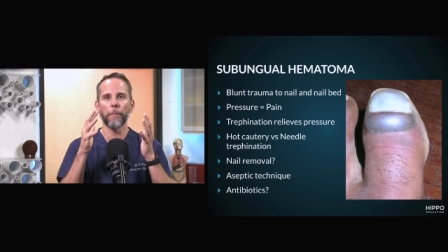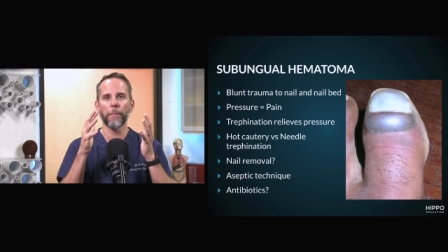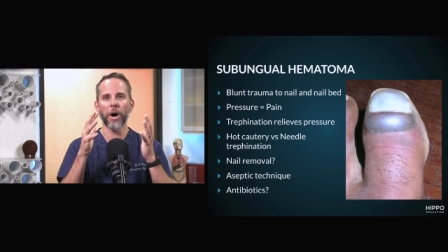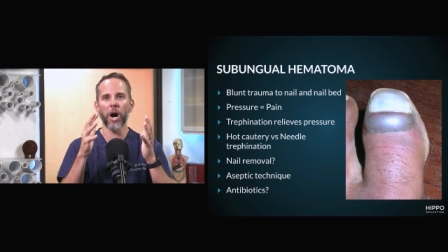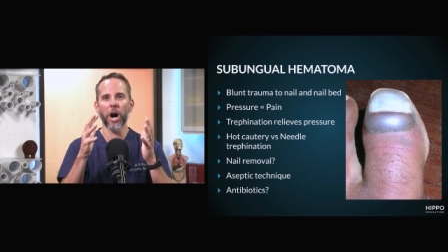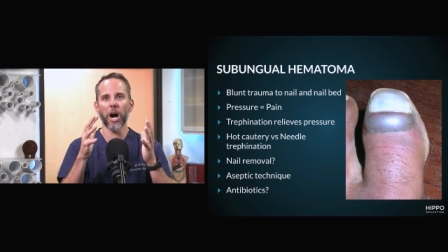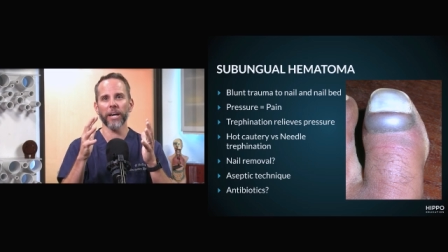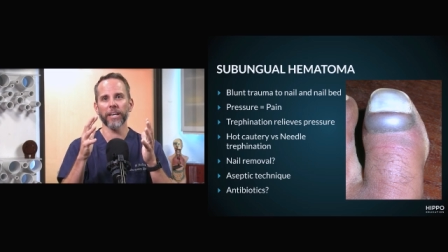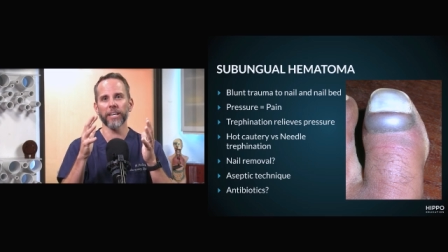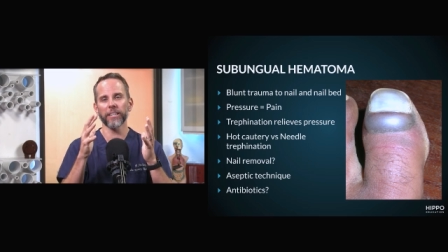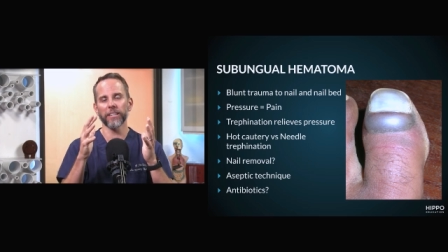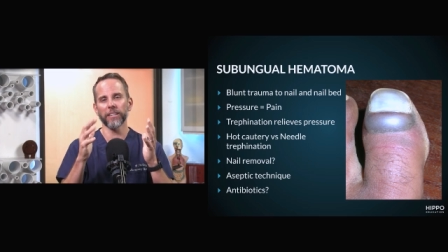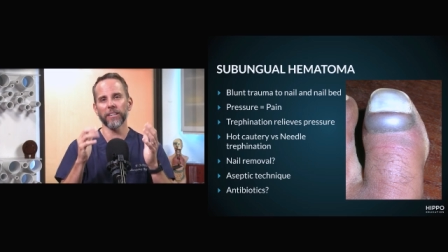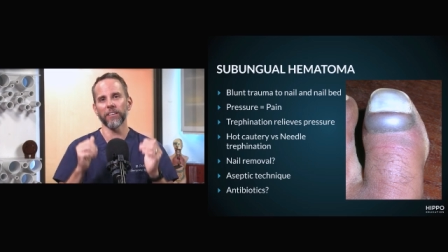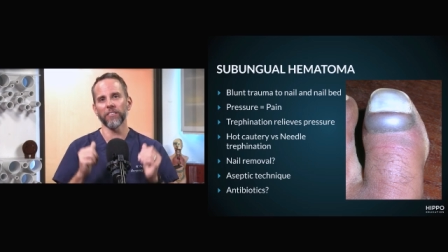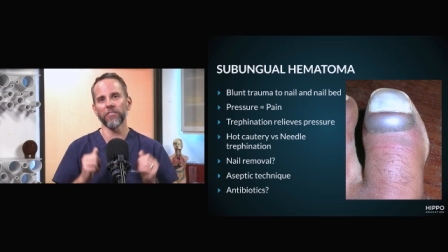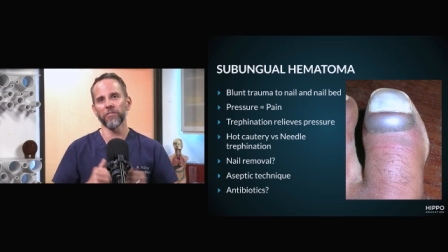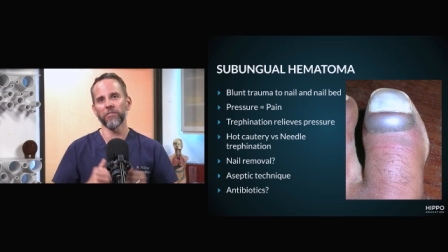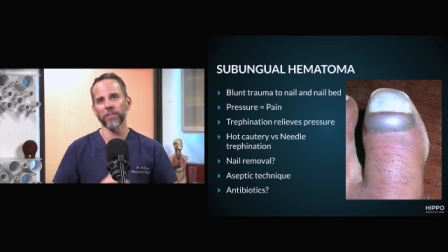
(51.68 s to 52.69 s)
pocket
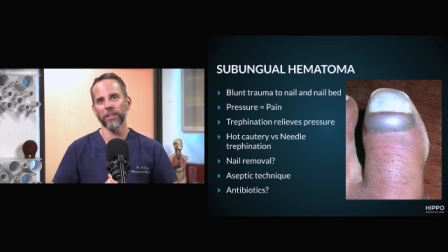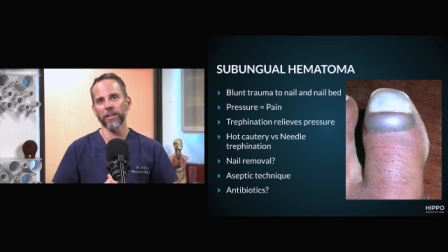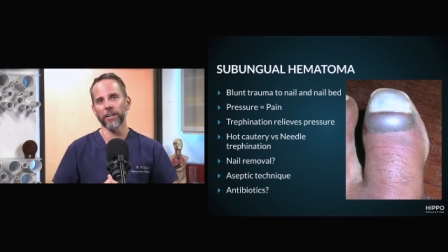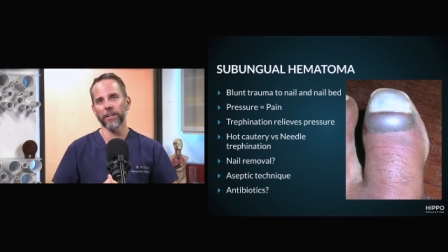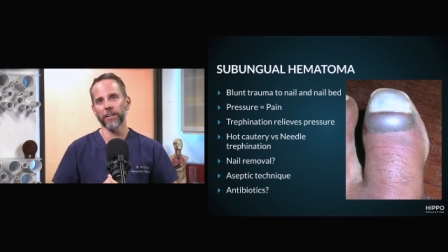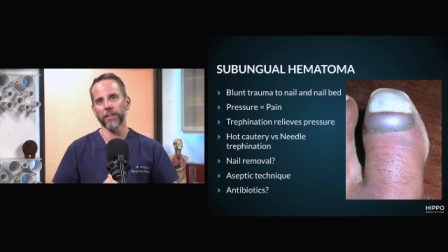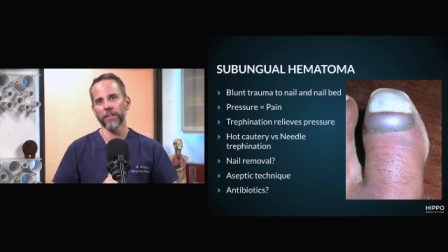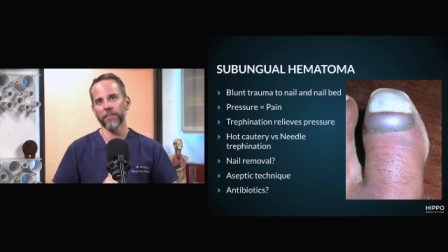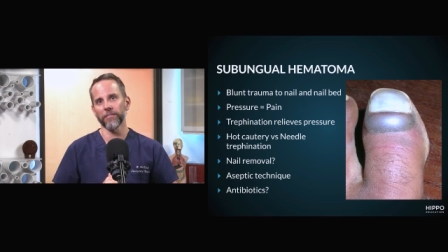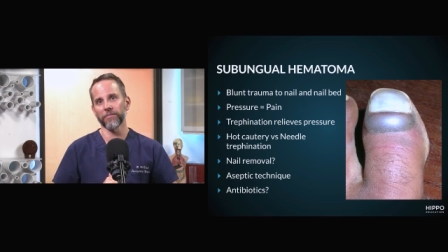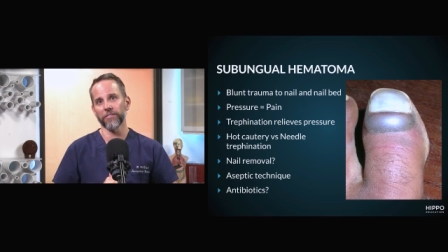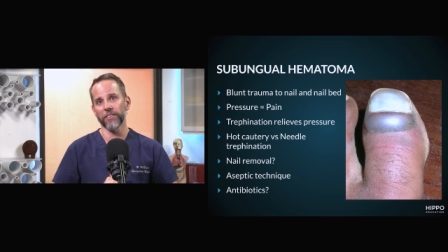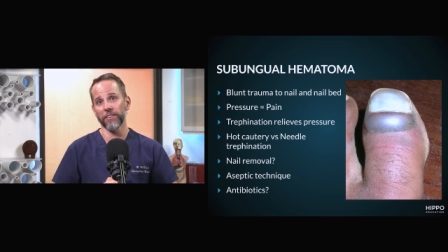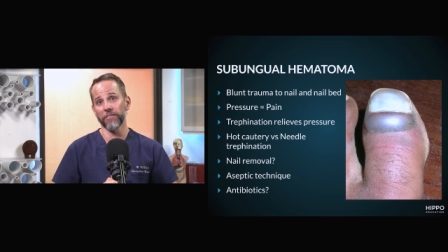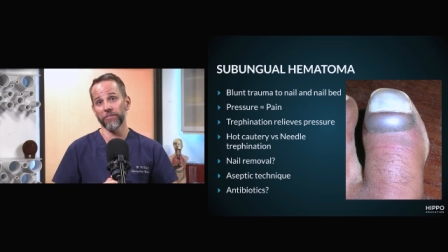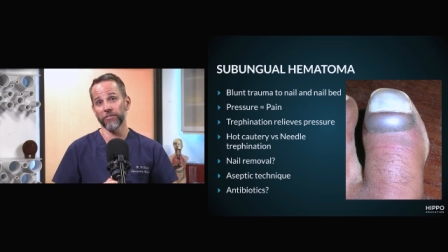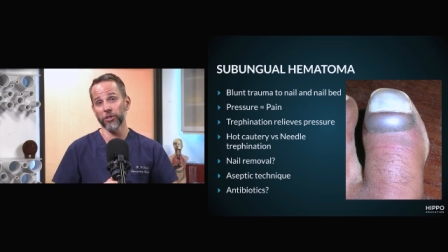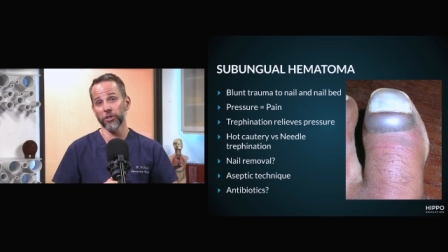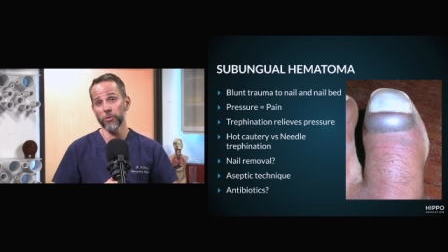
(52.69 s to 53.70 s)
of, uh, of,
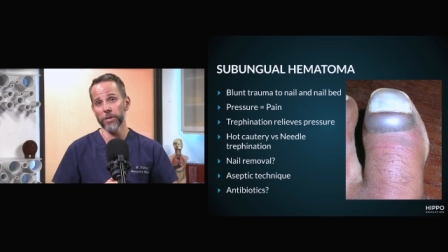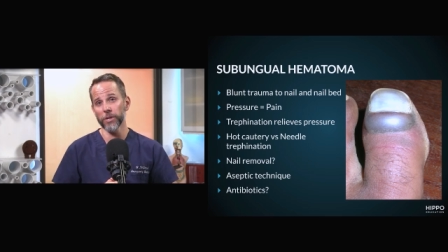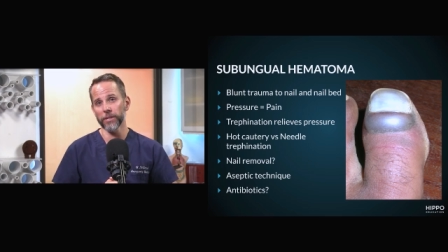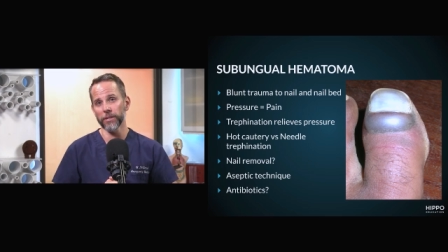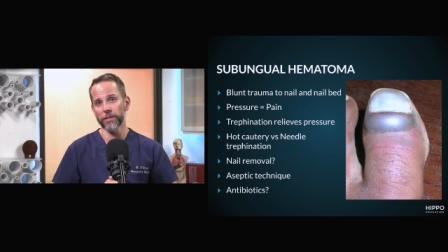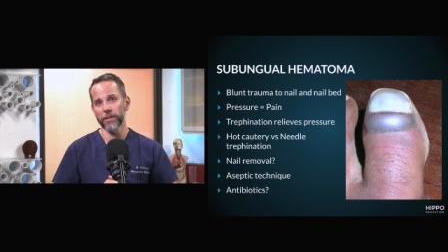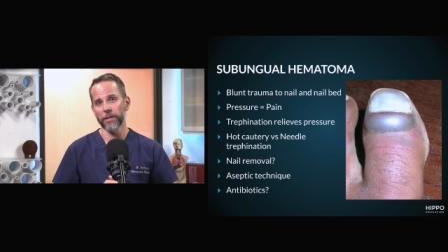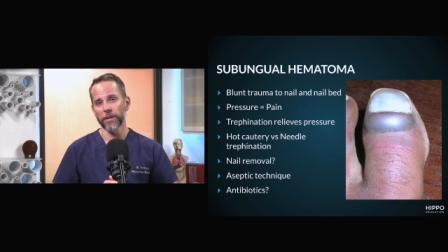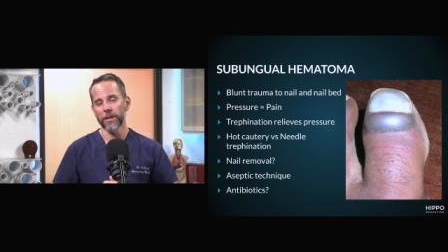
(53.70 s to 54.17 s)
of fluid.